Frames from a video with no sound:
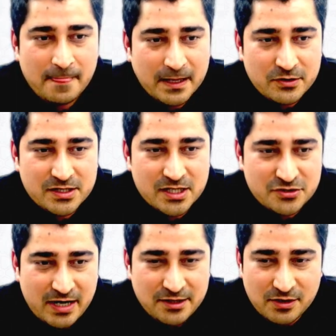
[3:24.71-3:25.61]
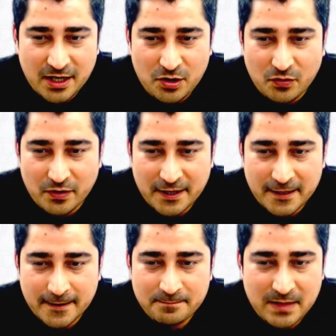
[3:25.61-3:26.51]
You can just try to click over here,
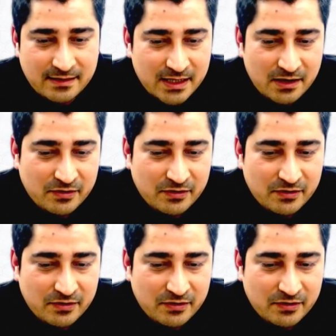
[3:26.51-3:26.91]
and then with